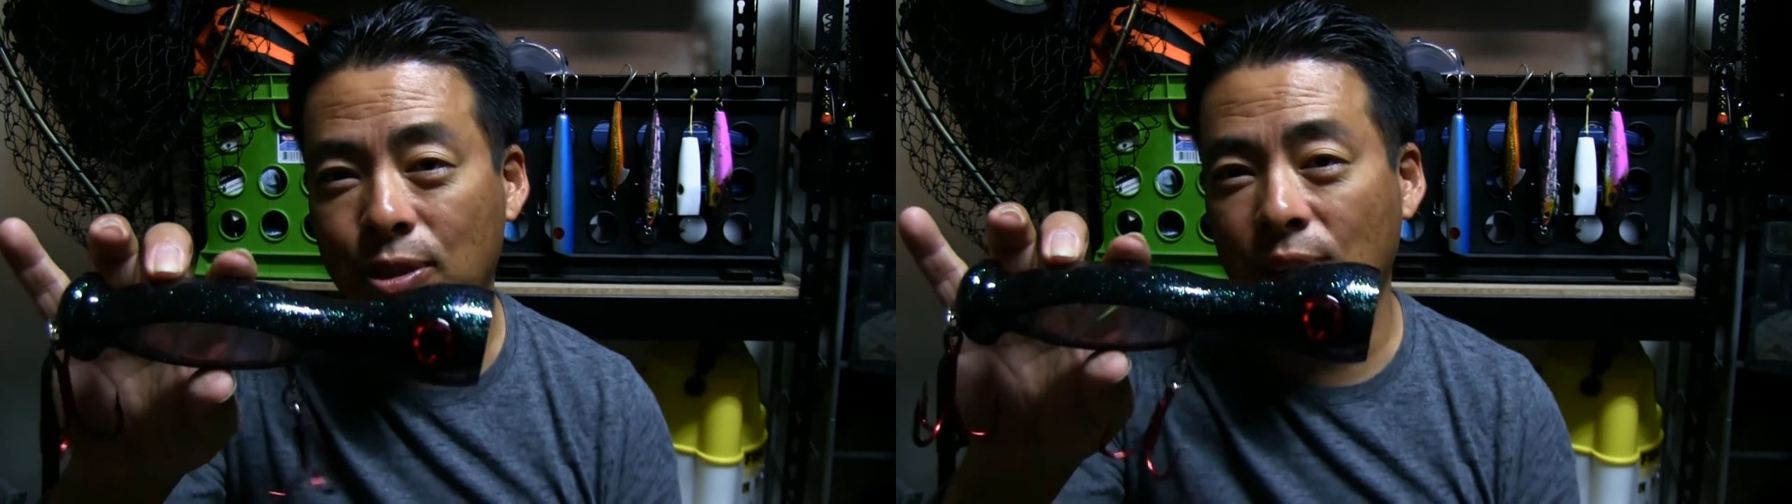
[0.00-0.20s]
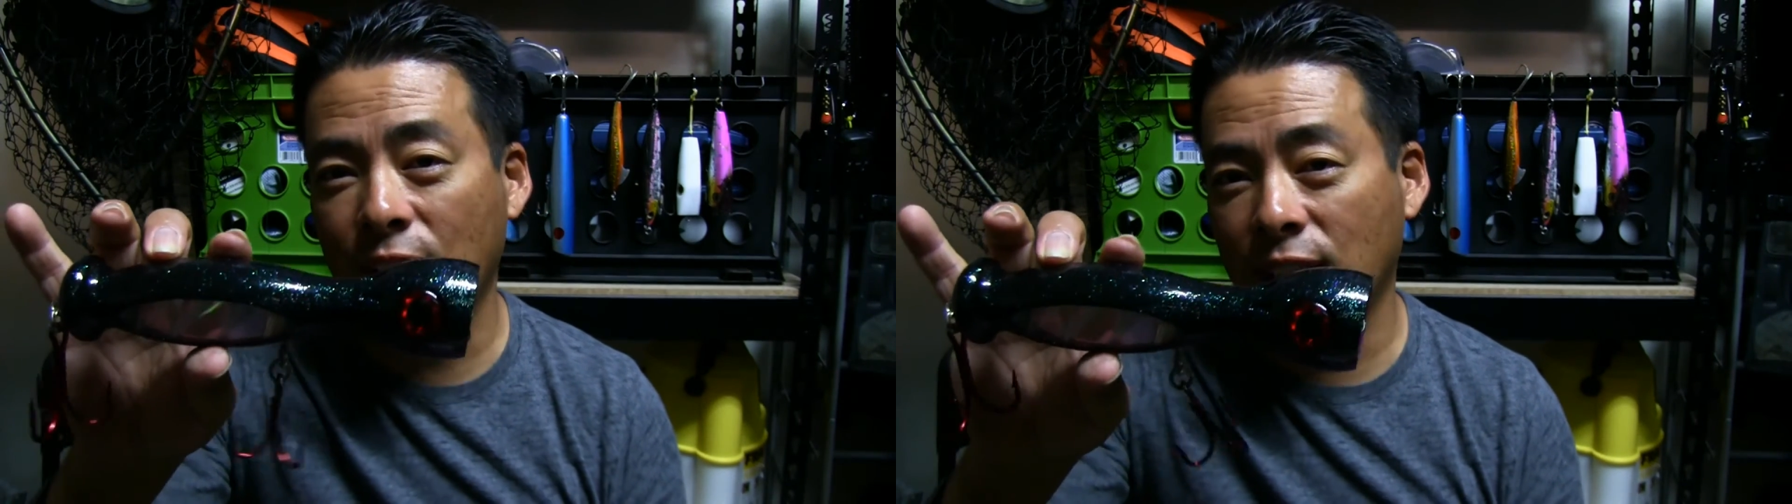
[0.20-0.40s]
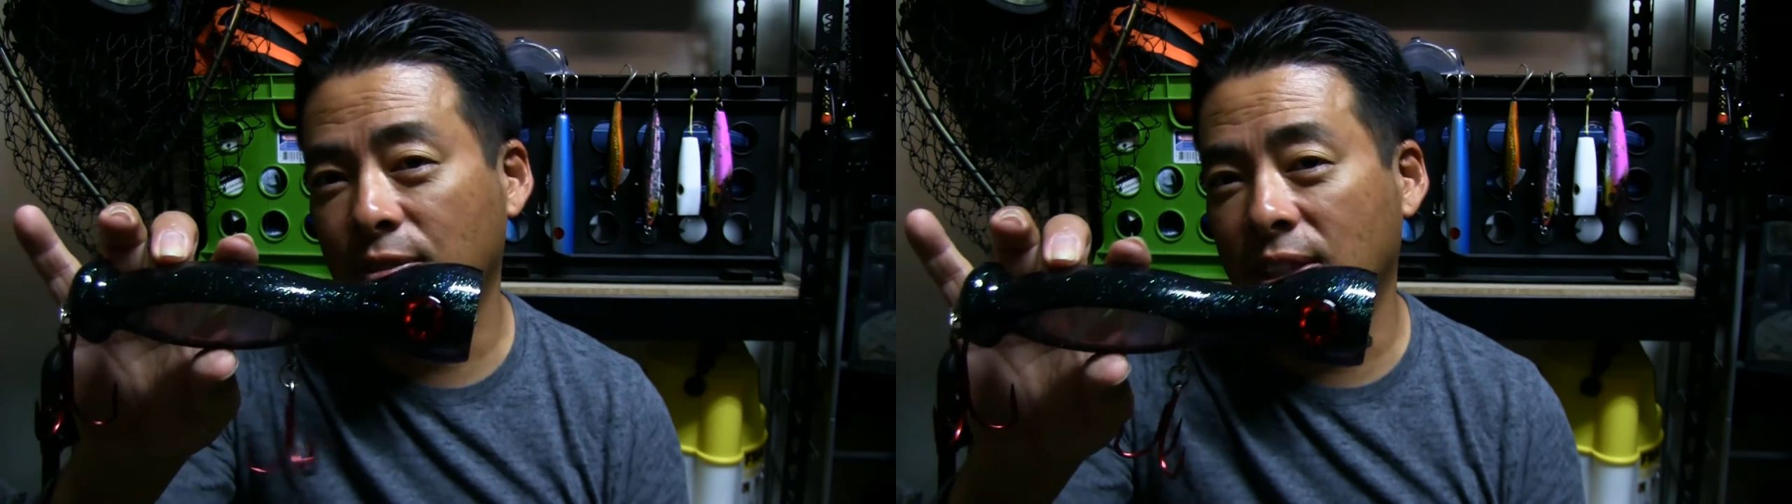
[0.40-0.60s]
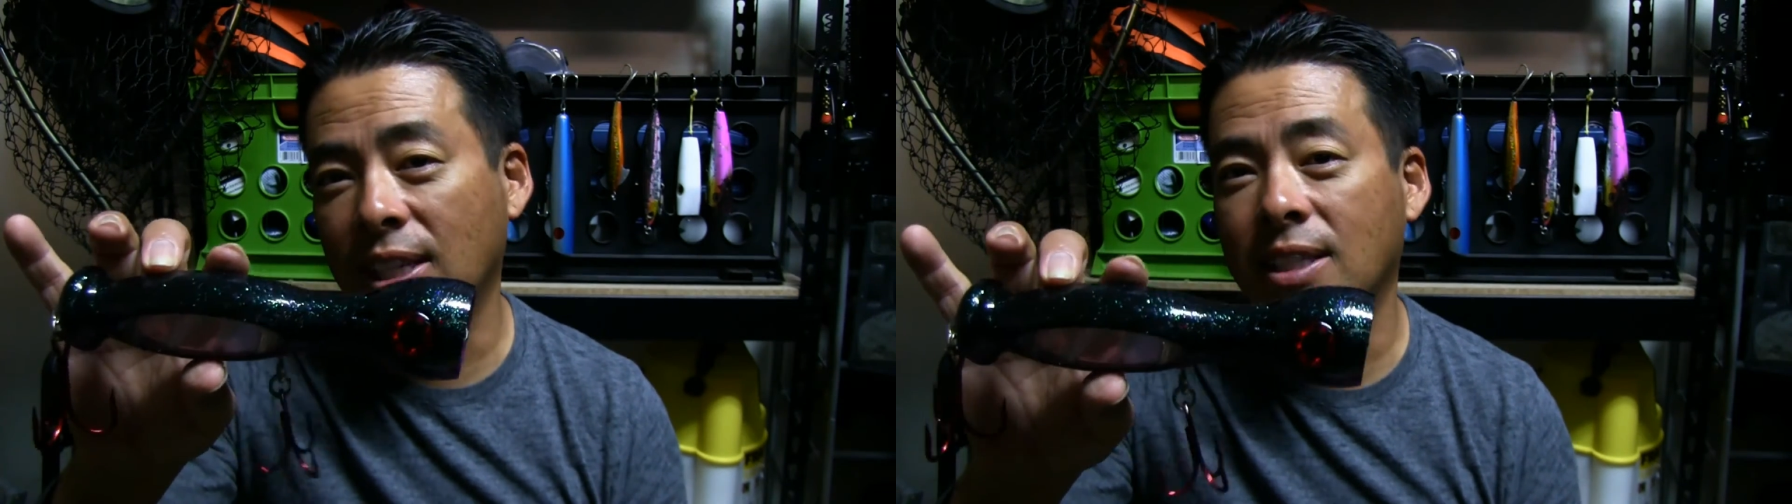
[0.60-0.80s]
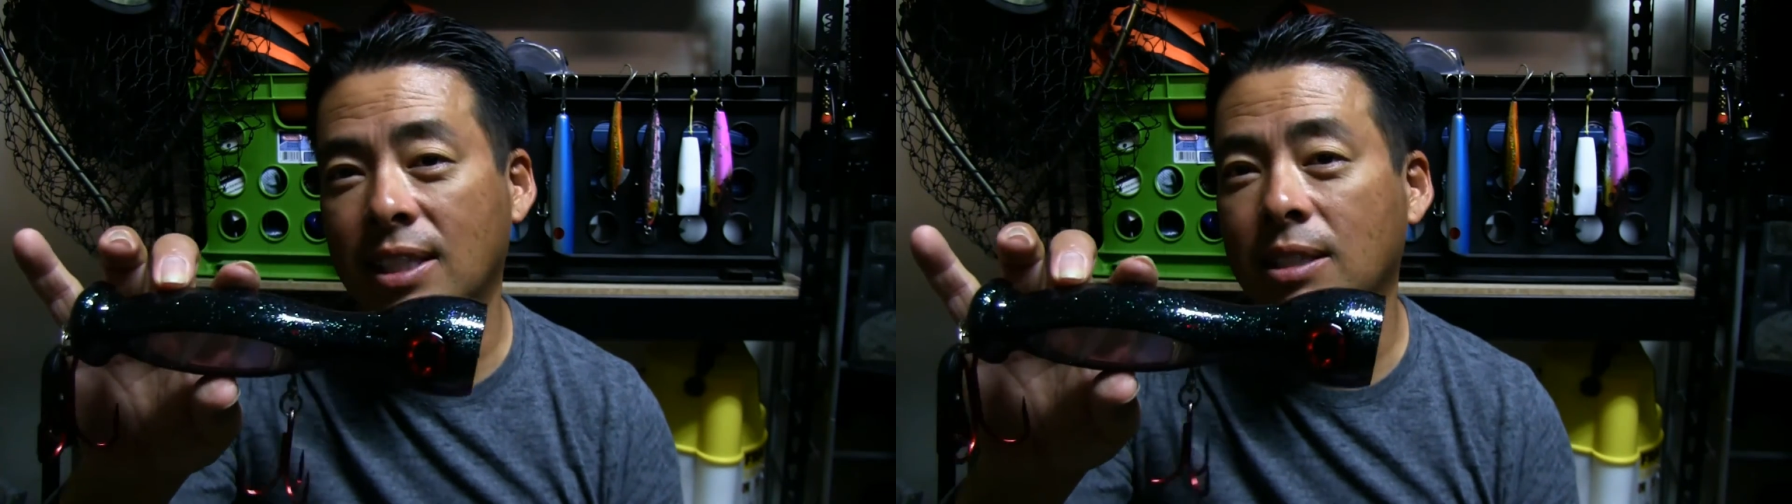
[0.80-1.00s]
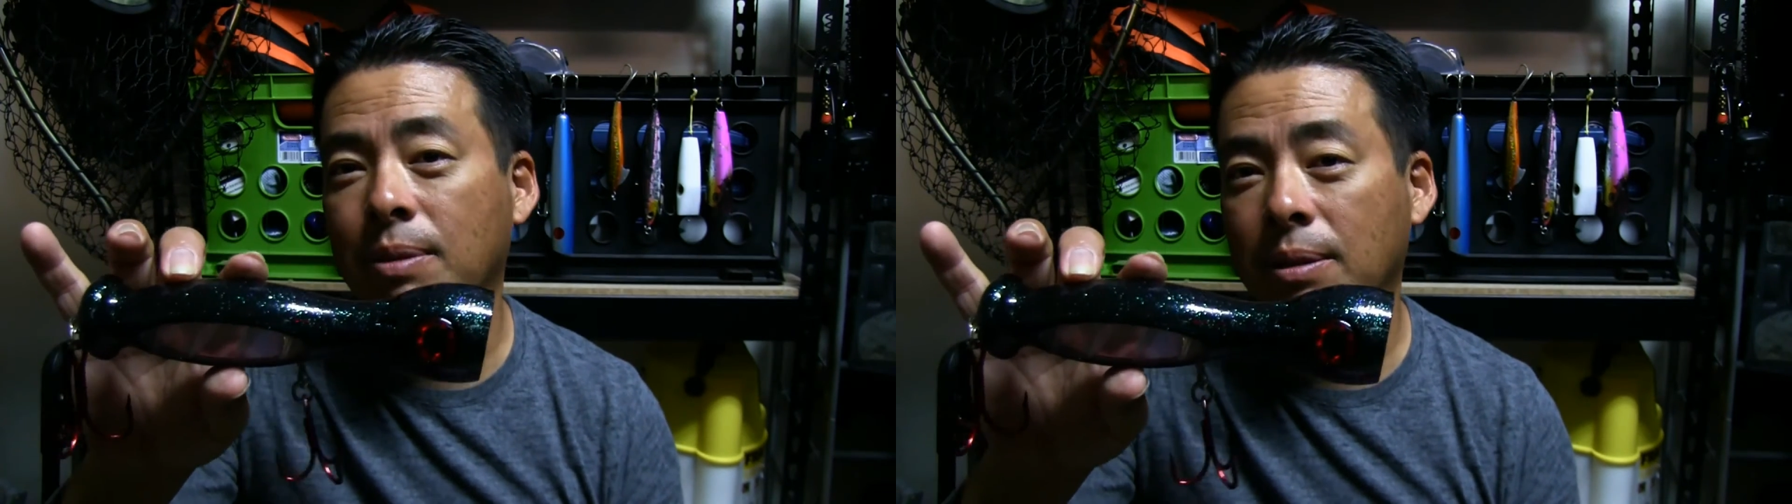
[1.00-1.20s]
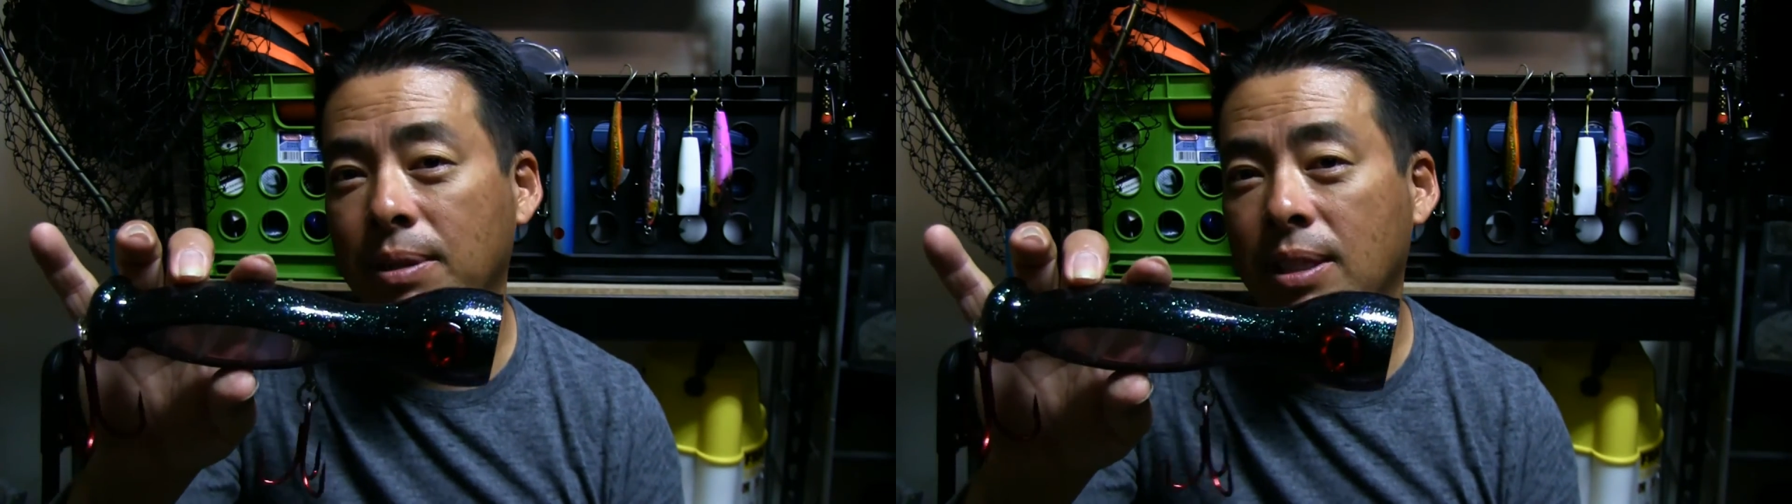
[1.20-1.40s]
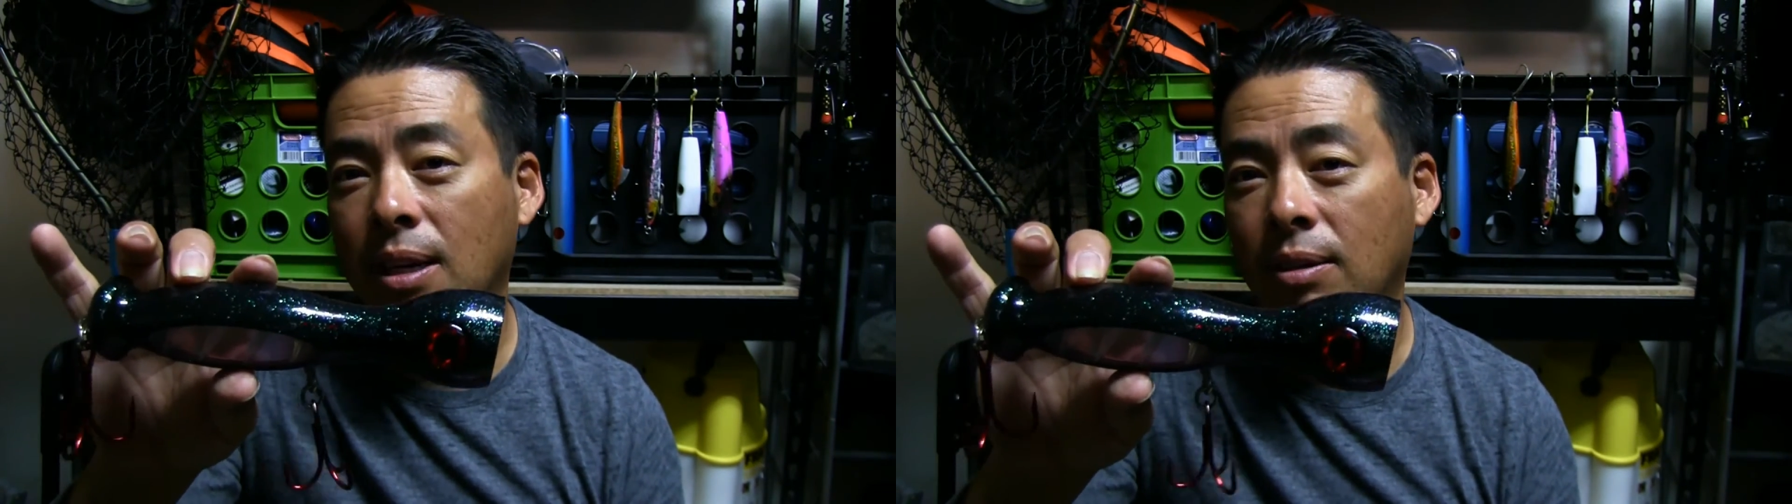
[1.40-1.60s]
You actually have to test these
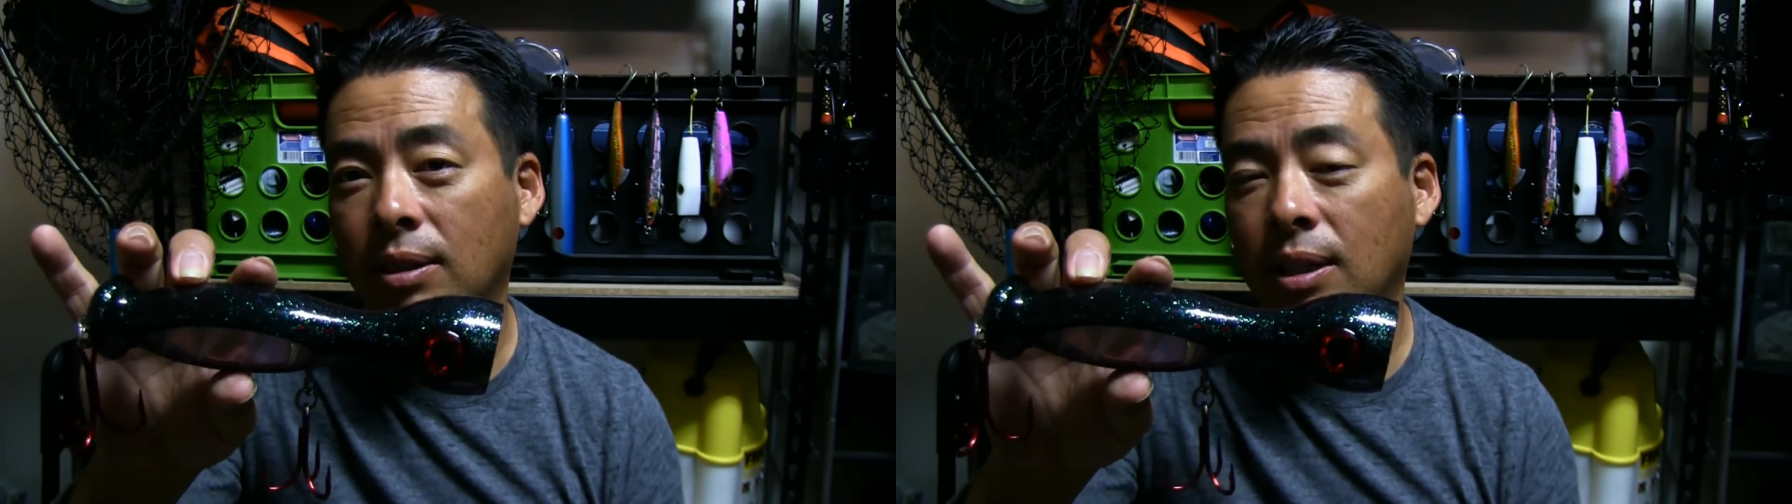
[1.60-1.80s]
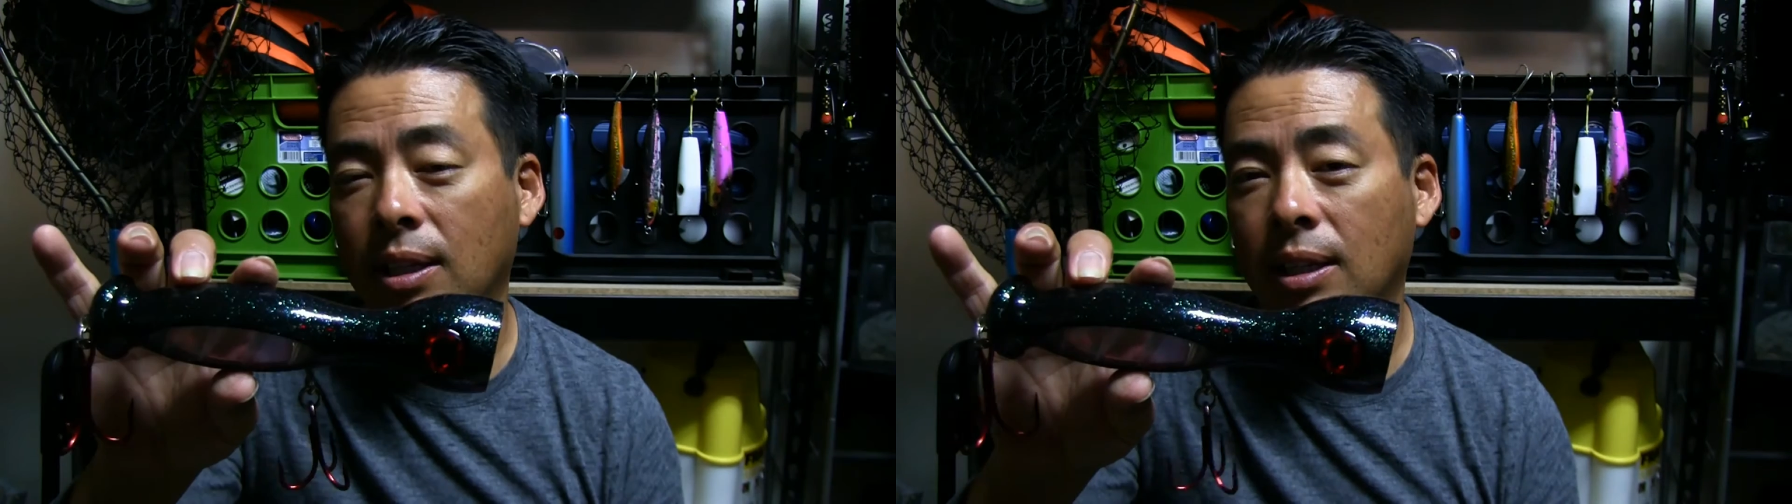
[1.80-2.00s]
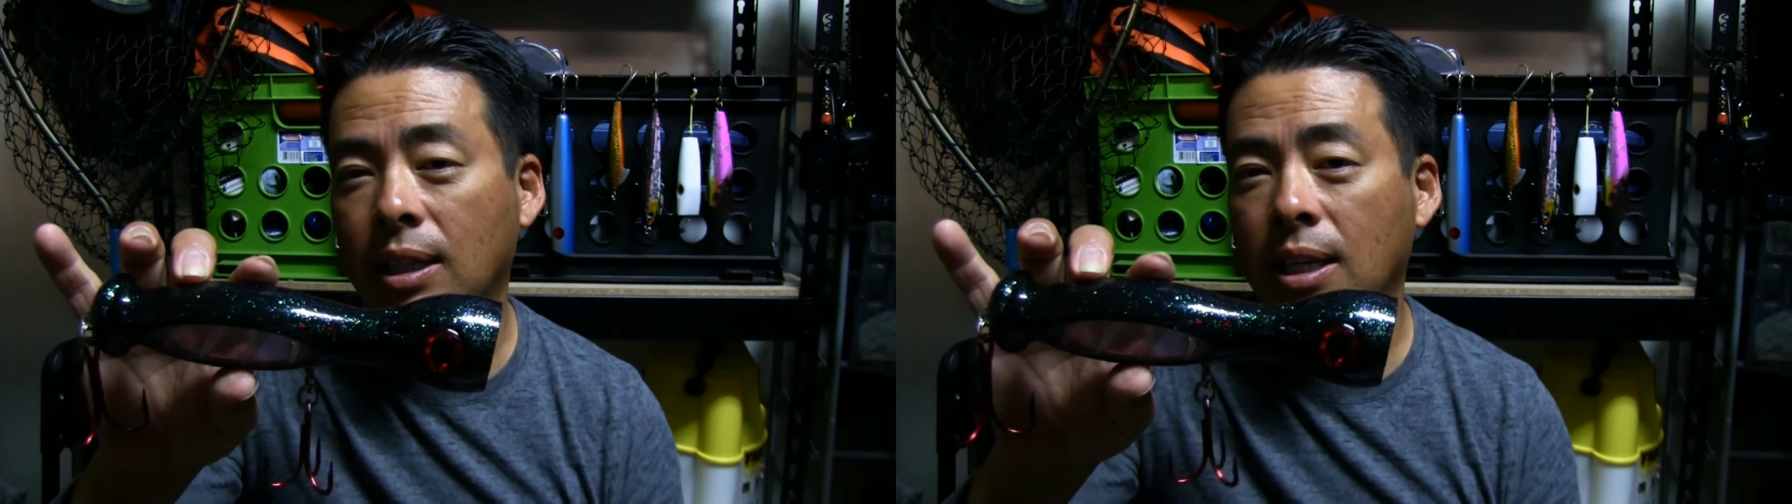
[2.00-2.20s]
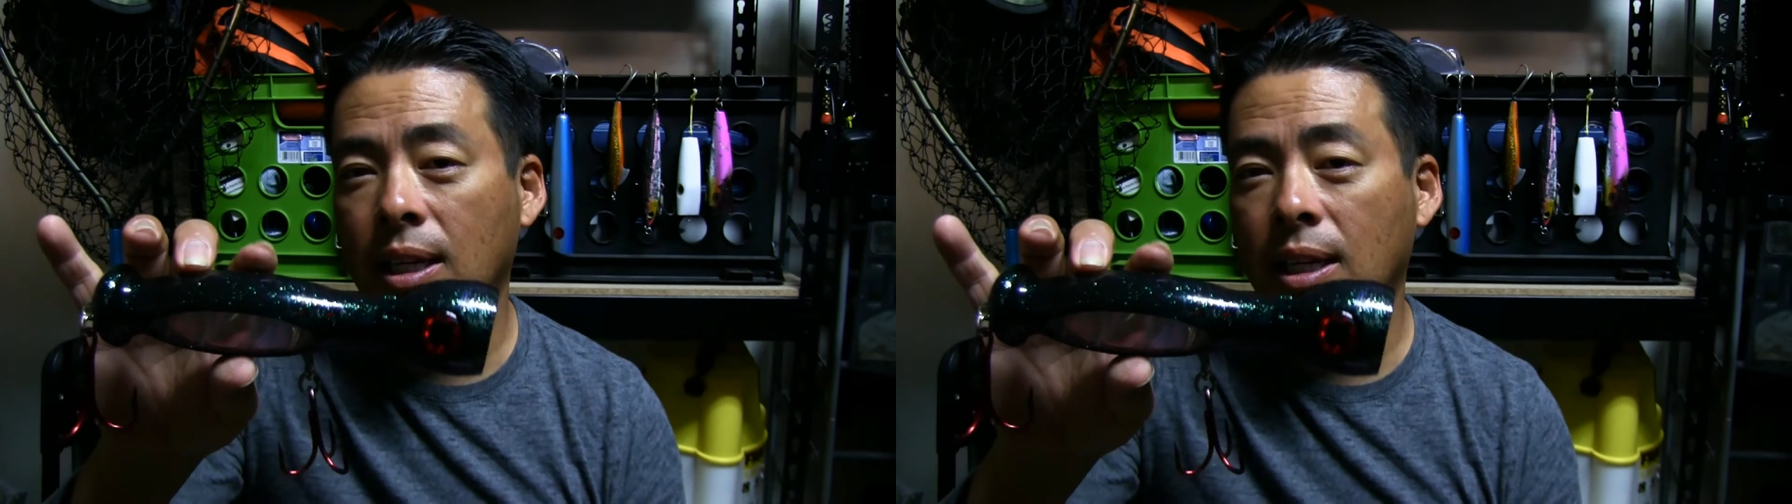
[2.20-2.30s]
babies out, and